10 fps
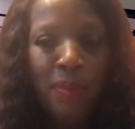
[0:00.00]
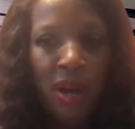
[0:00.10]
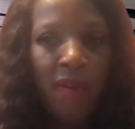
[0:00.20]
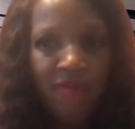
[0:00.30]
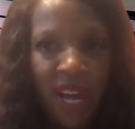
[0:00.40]

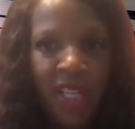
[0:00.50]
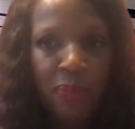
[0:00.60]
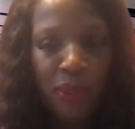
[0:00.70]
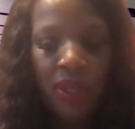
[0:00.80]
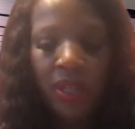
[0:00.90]

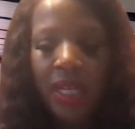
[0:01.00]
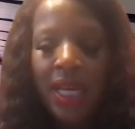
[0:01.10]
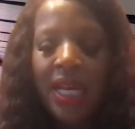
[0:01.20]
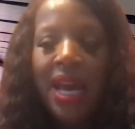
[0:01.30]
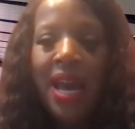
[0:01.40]
Facebook.
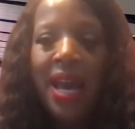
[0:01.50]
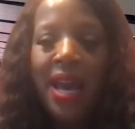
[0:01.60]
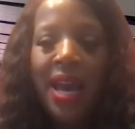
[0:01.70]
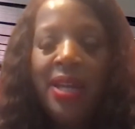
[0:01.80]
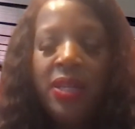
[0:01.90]

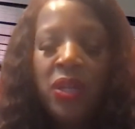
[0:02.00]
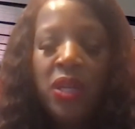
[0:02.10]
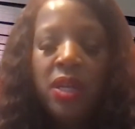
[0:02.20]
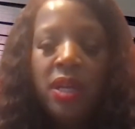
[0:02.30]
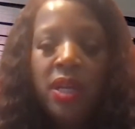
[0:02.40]
And
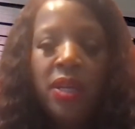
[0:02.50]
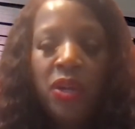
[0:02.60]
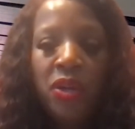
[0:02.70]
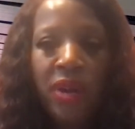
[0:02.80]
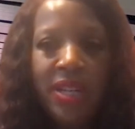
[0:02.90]

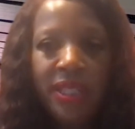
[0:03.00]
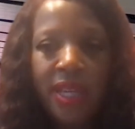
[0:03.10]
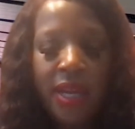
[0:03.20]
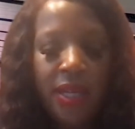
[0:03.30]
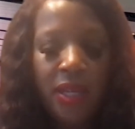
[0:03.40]

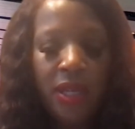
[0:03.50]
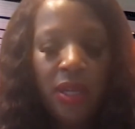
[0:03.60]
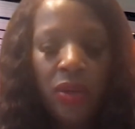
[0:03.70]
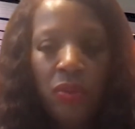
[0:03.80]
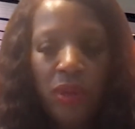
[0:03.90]
Kristen,
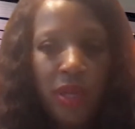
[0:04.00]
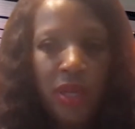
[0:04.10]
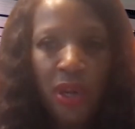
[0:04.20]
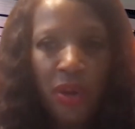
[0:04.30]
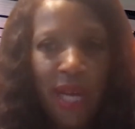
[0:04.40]

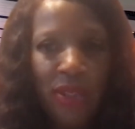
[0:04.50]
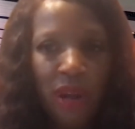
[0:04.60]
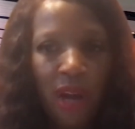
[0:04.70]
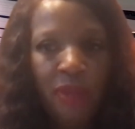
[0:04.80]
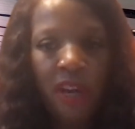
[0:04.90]
you know, got
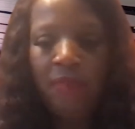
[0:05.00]
dropped off